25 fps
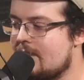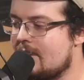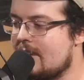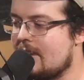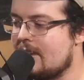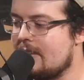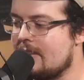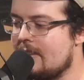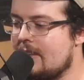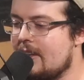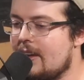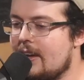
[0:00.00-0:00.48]

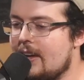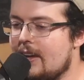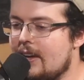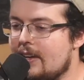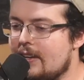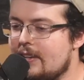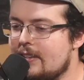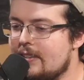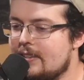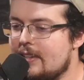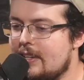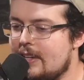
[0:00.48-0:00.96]
say
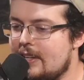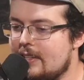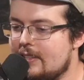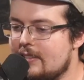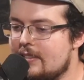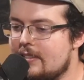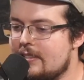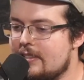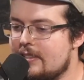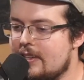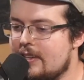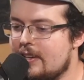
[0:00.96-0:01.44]
that.
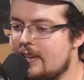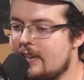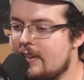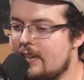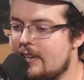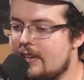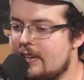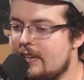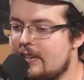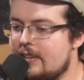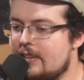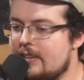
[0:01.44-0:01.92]
It's
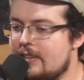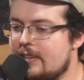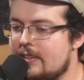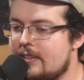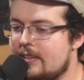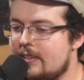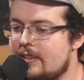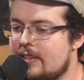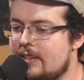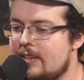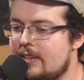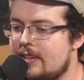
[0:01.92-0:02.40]
uh,
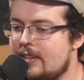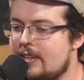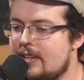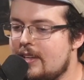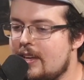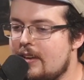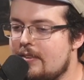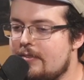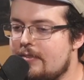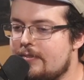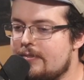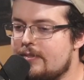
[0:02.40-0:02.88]

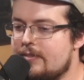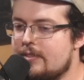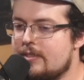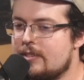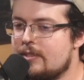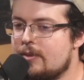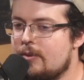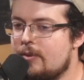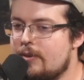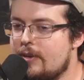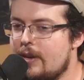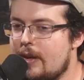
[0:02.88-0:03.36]
if
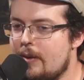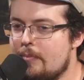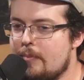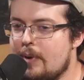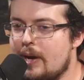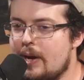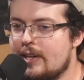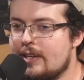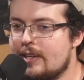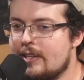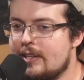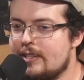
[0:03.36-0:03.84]
someone at
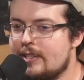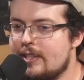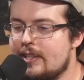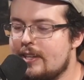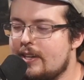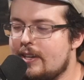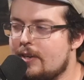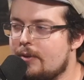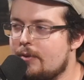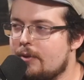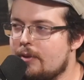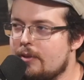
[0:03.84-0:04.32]
MICA
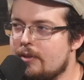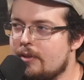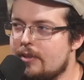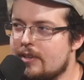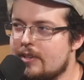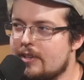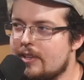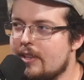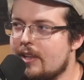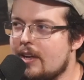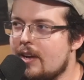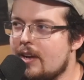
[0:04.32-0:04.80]
did it, it would have
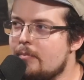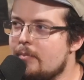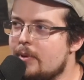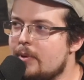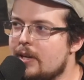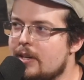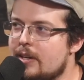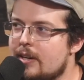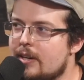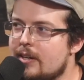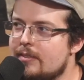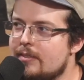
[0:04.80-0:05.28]
looked a lot
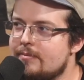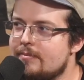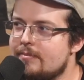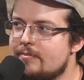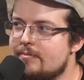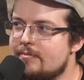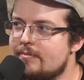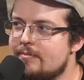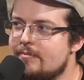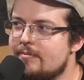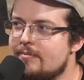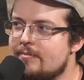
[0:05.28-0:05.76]
better.
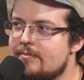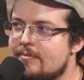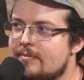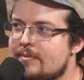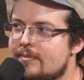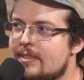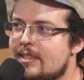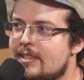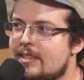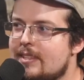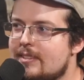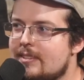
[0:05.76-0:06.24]

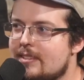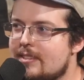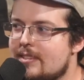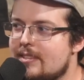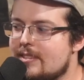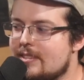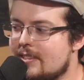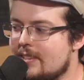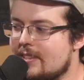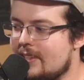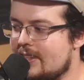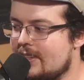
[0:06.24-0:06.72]
This
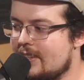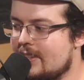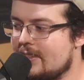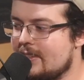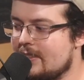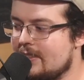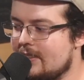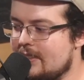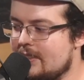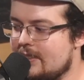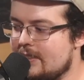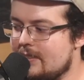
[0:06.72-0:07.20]
is like
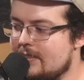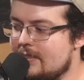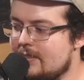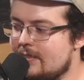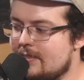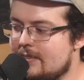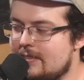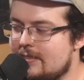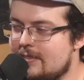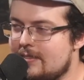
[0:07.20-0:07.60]
a.